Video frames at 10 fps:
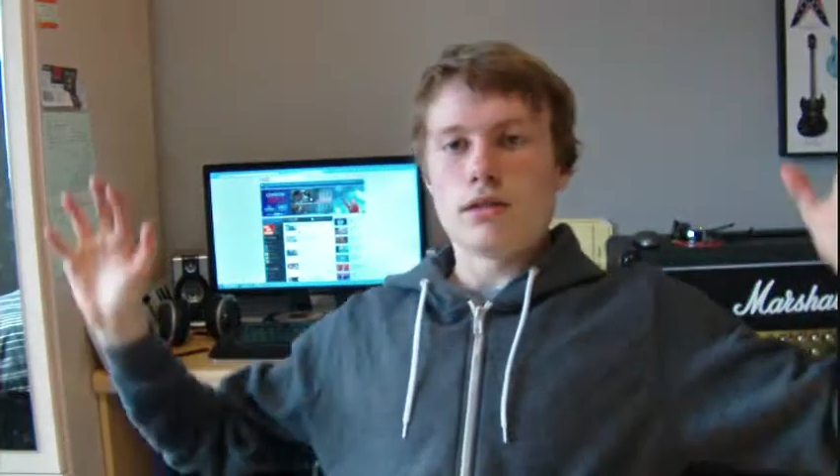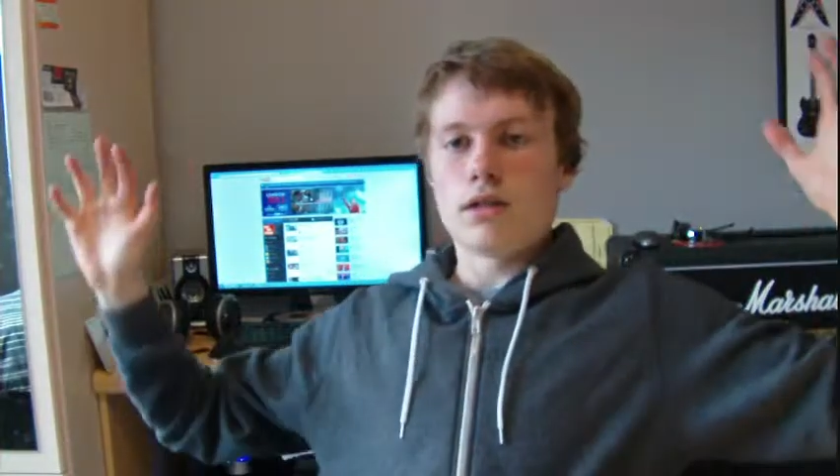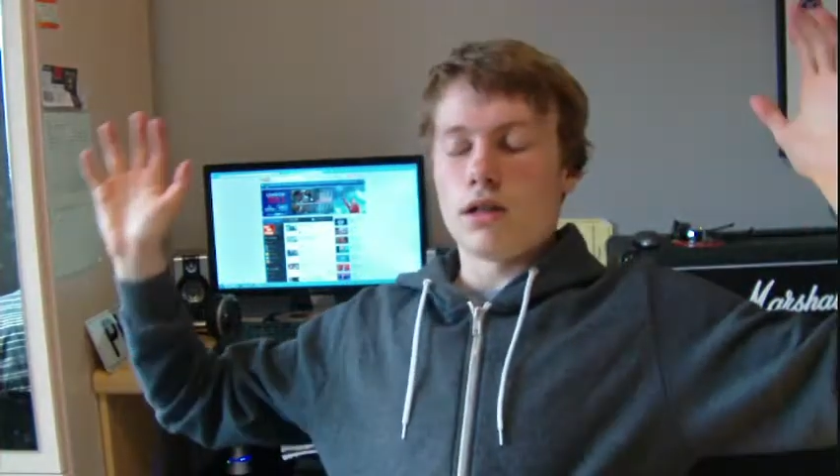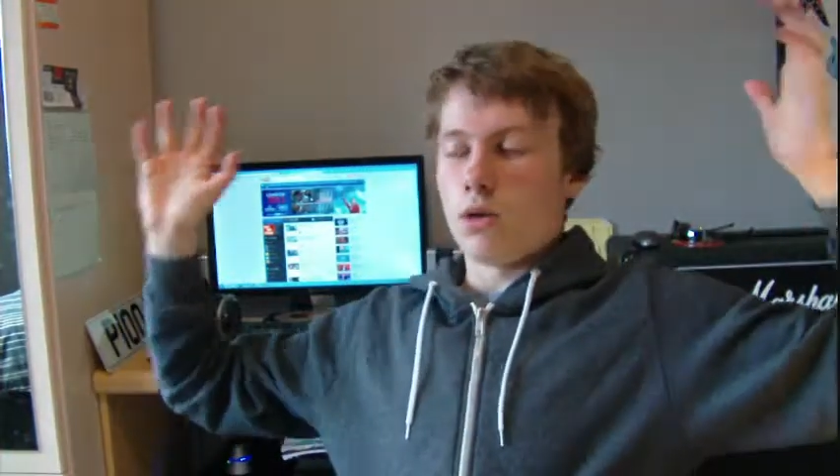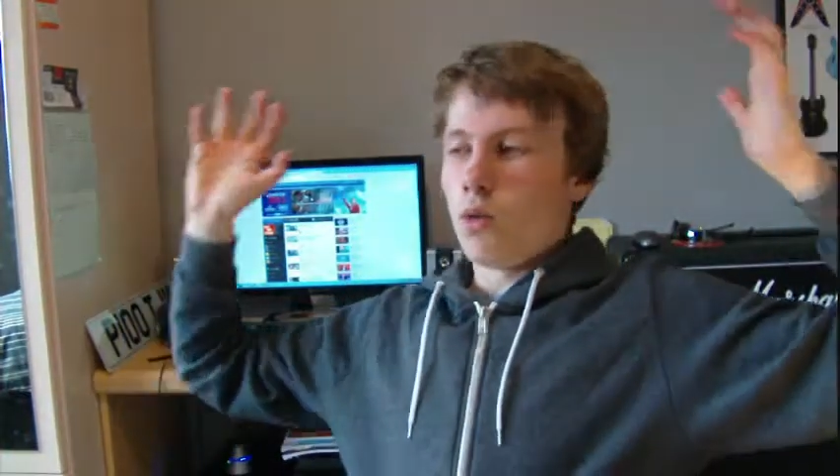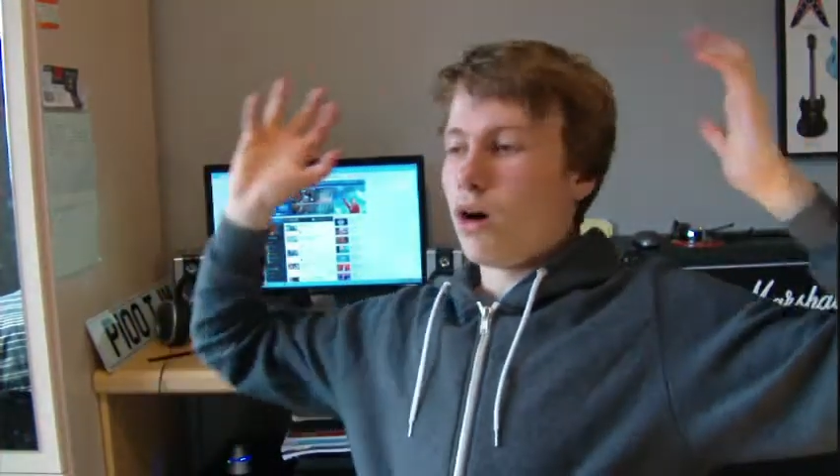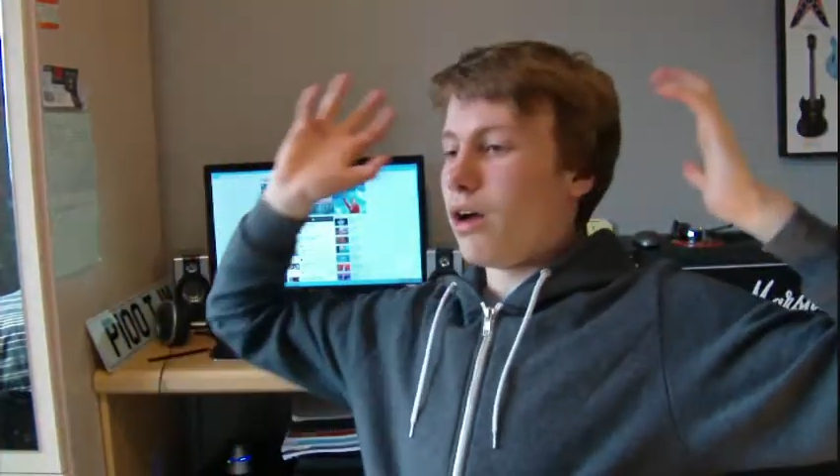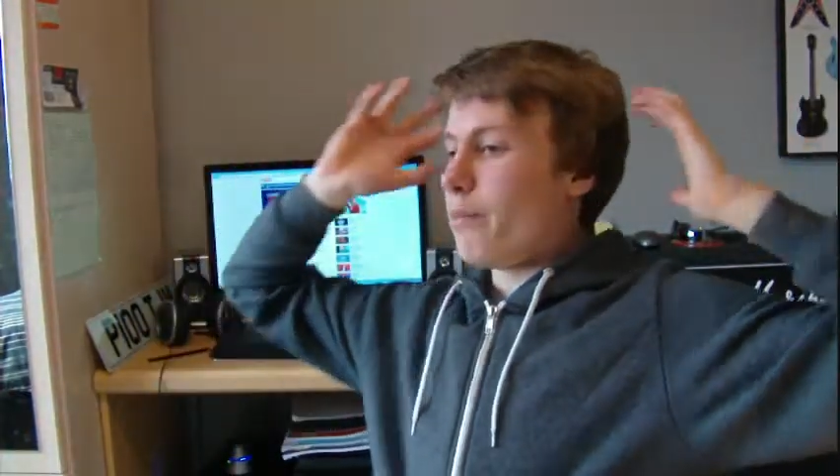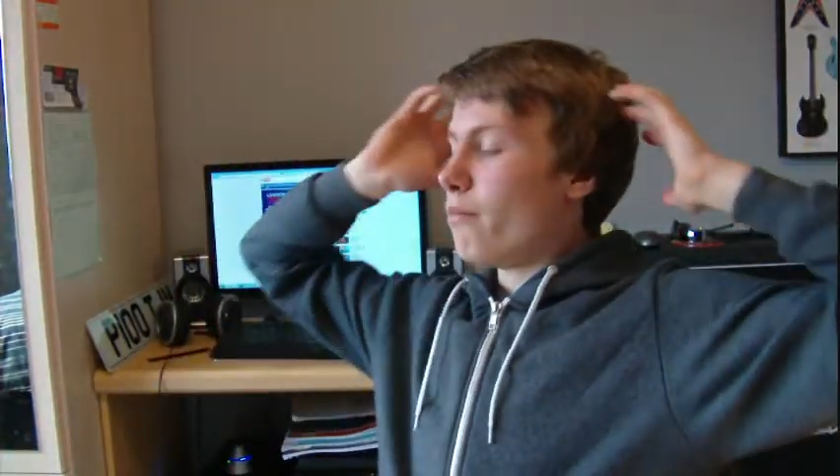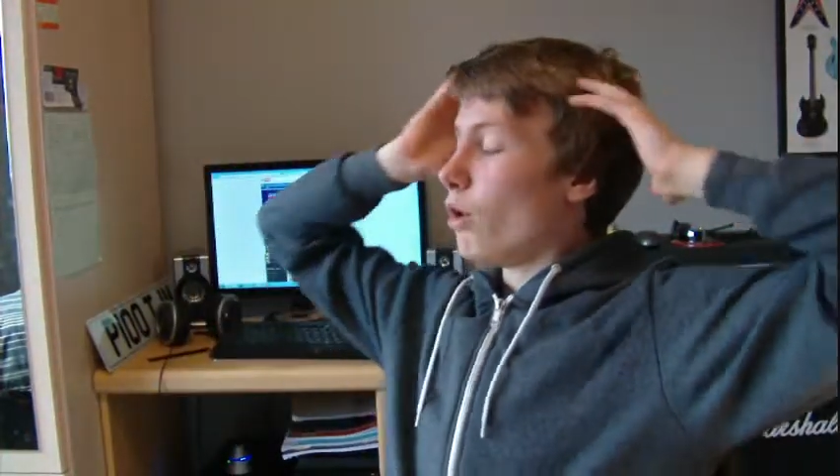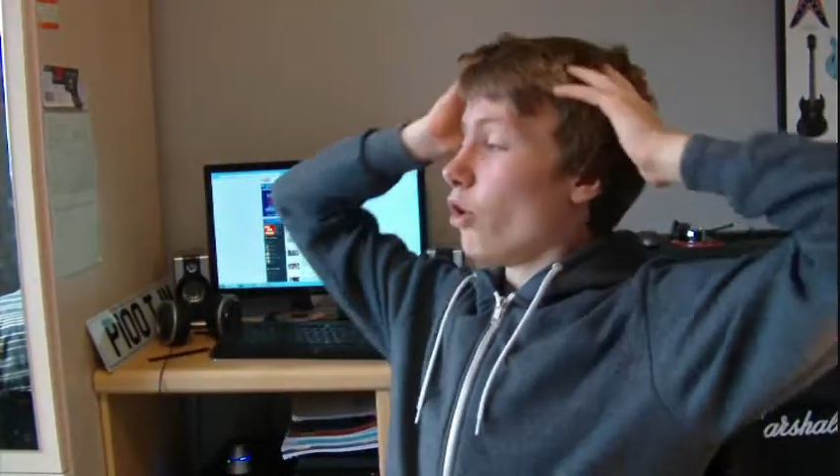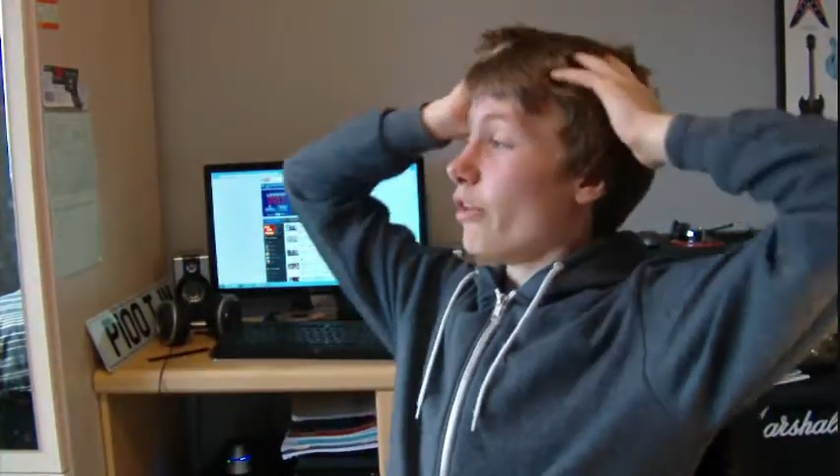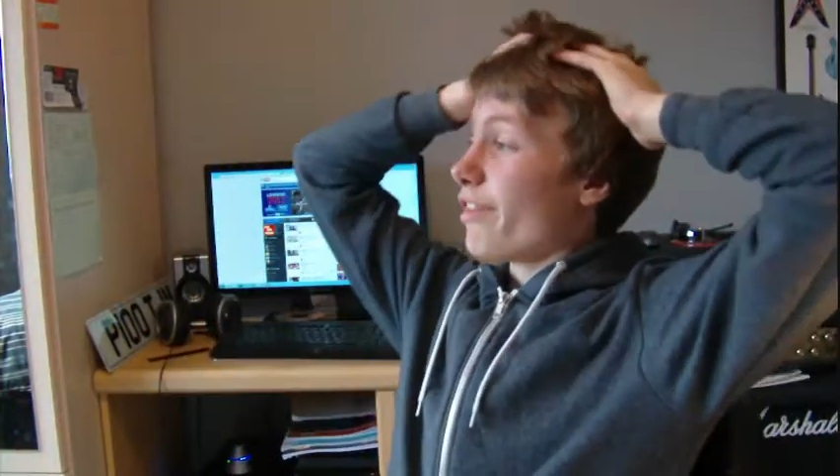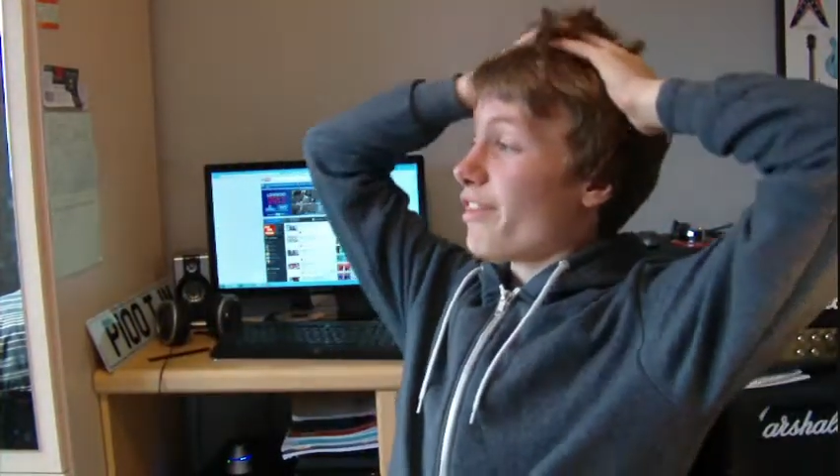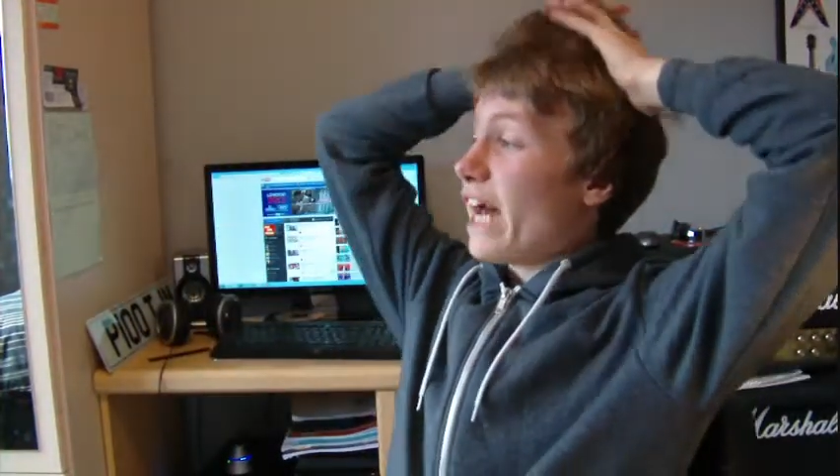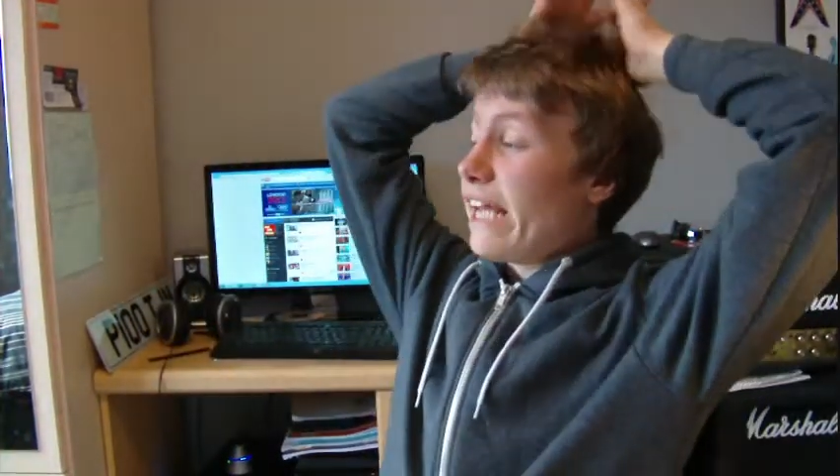Oh, what a month,